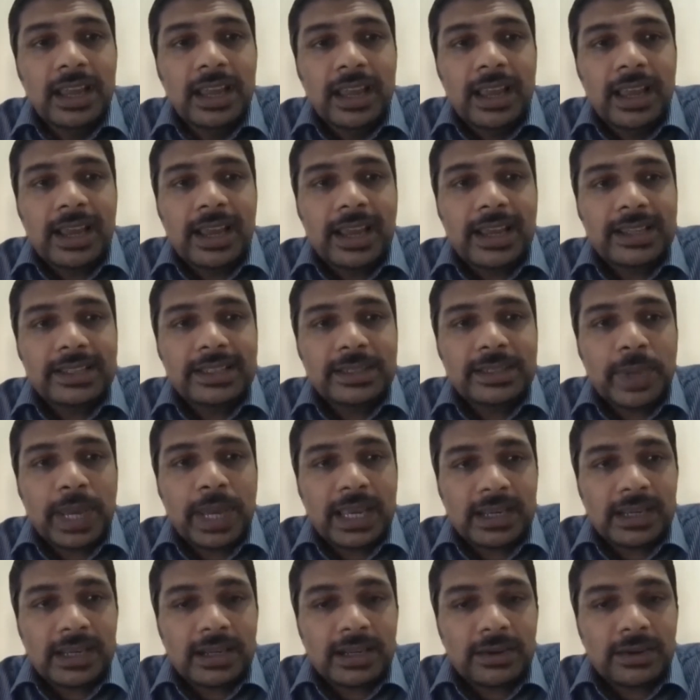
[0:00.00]
has a
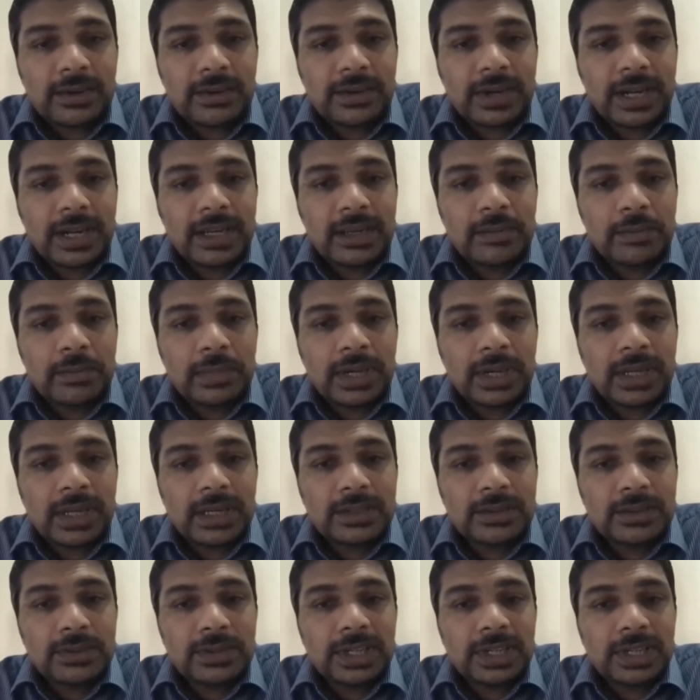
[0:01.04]
bank account, right?
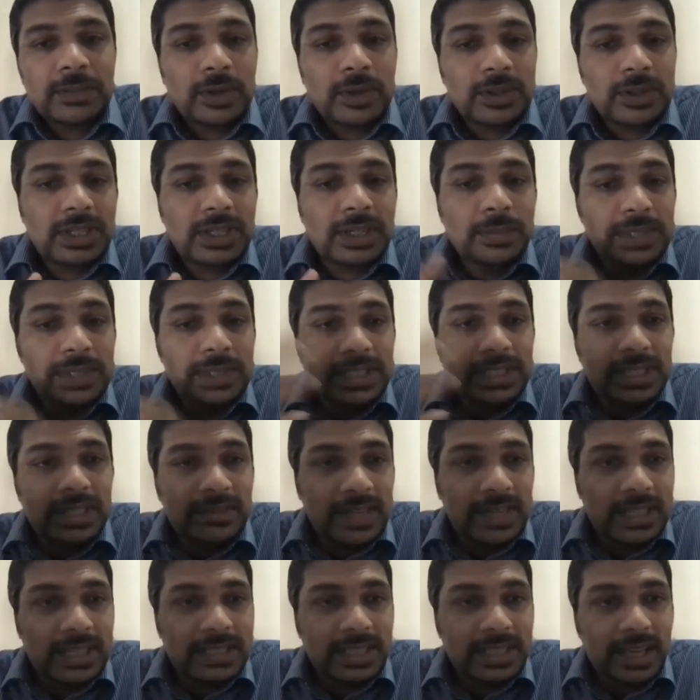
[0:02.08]
But only about
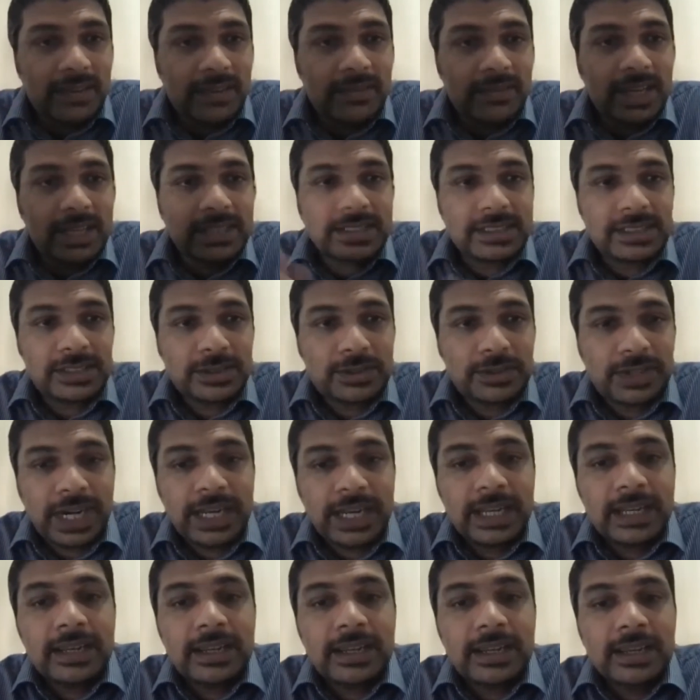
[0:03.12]
30% have access to
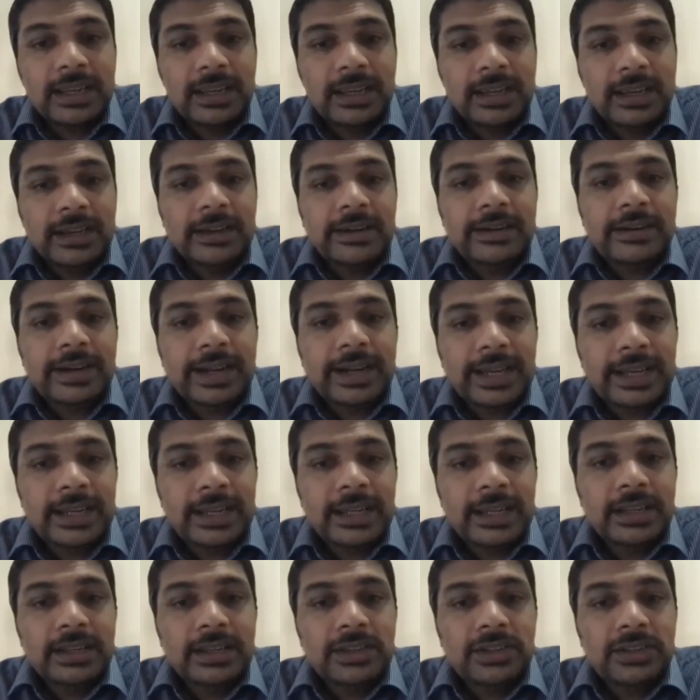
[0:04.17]
credit,
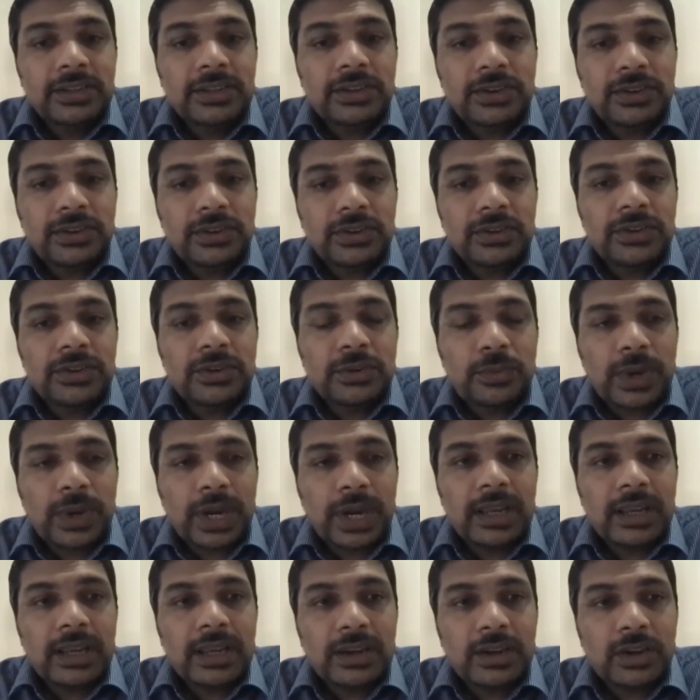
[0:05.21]
right? So
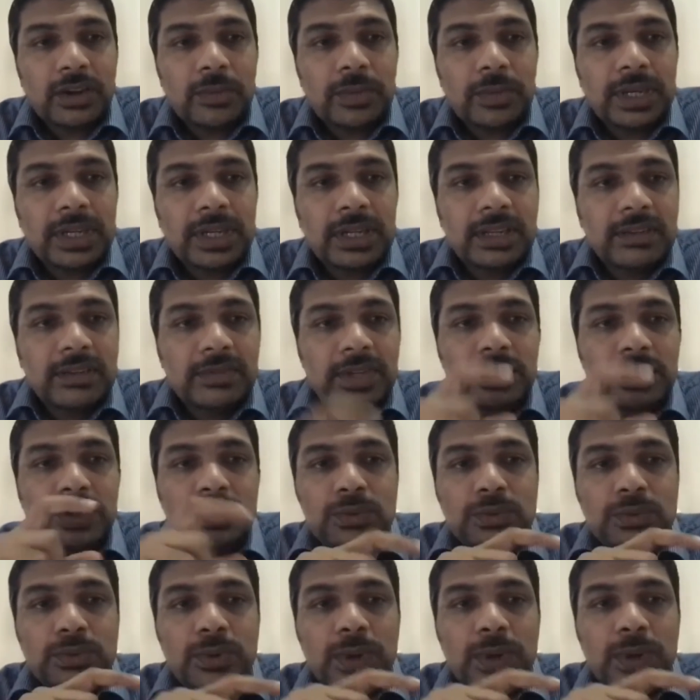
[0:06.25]
while nominally we
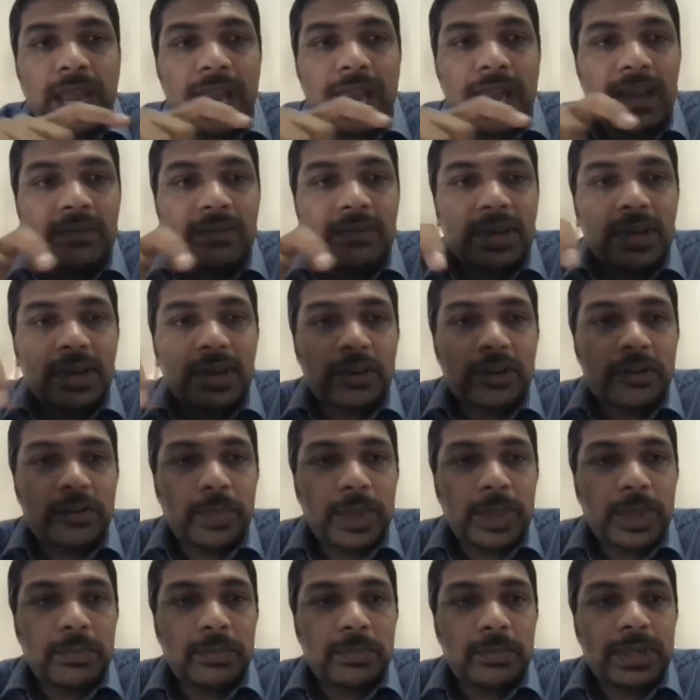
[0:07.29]
do have a lot
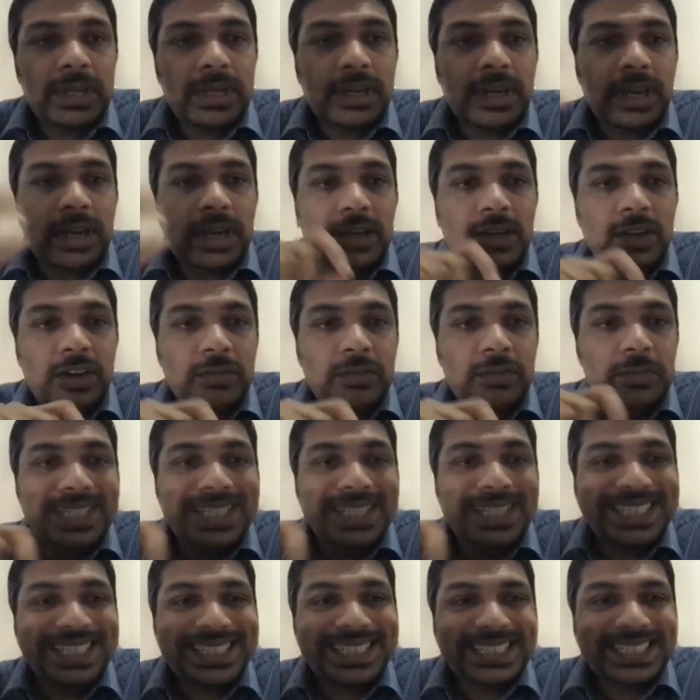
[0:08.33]
of people and a lot of
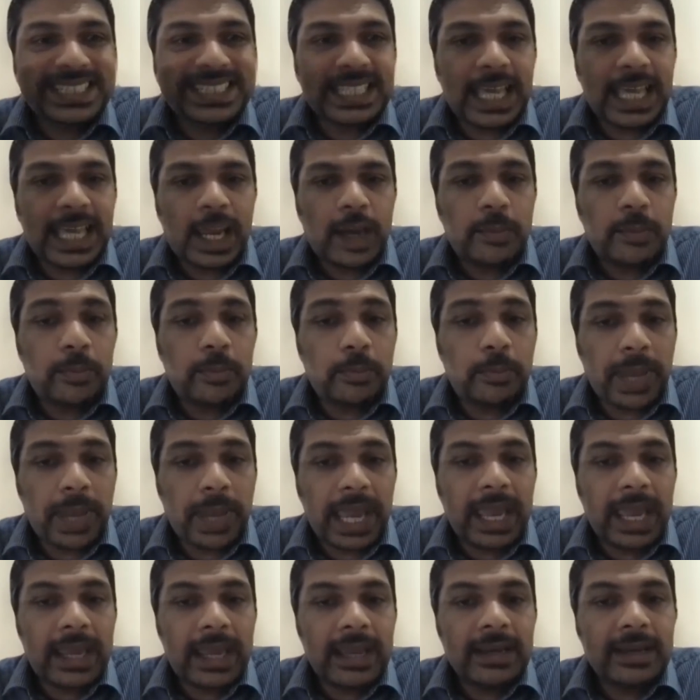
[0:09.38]
businesses that are
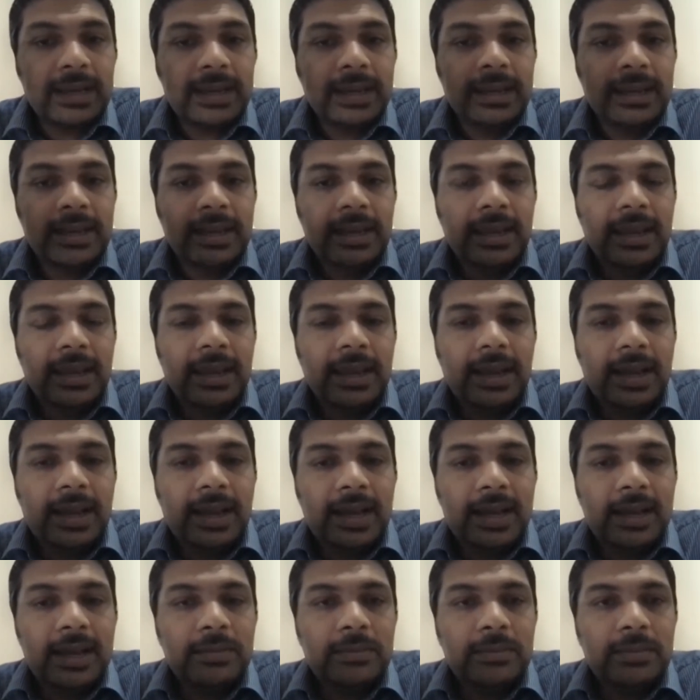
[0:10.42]
banked,
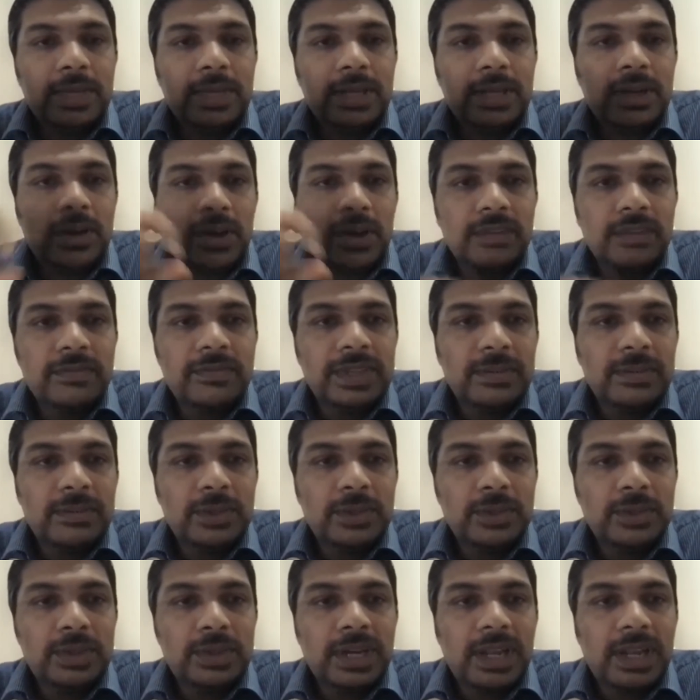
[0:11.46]
a lot of them
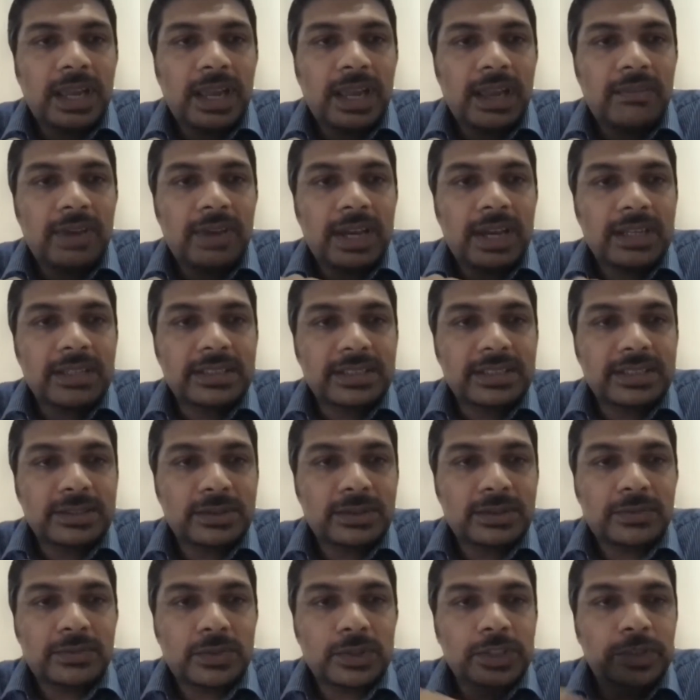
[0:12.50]
don't have access
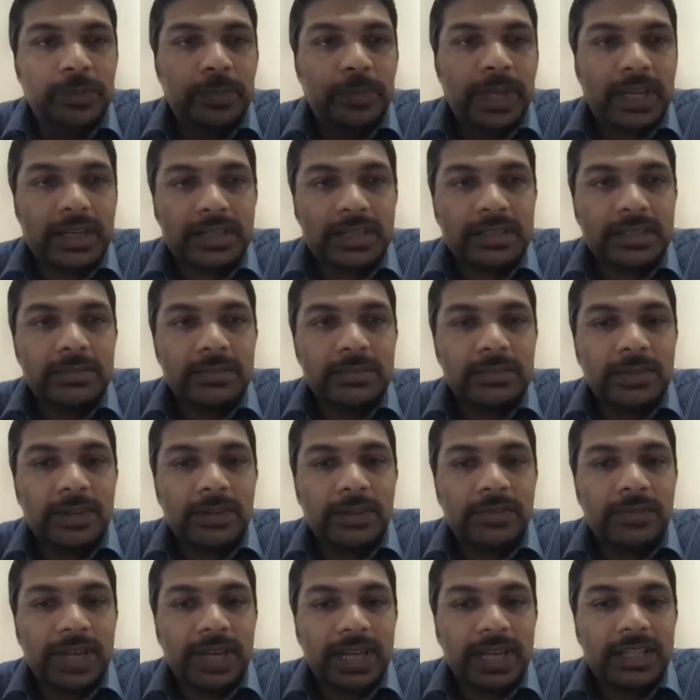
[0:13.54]
to the full spectrum
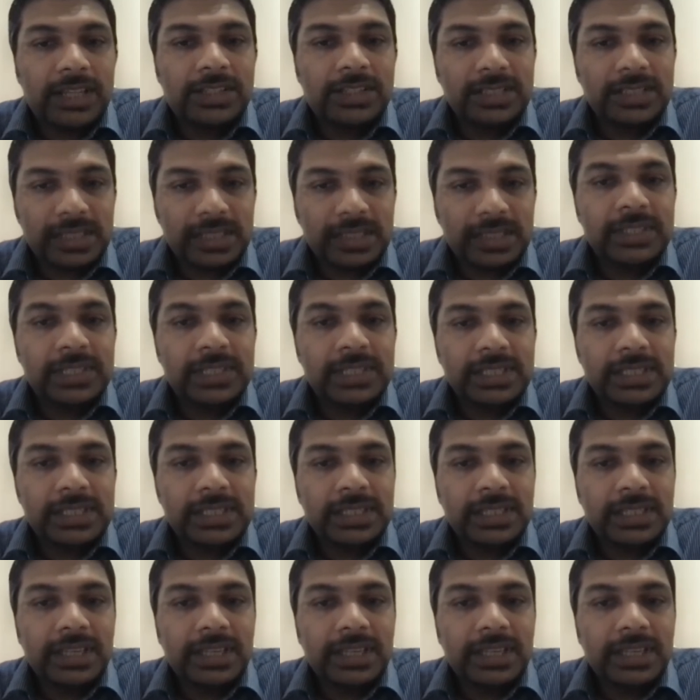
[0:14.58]
of financial services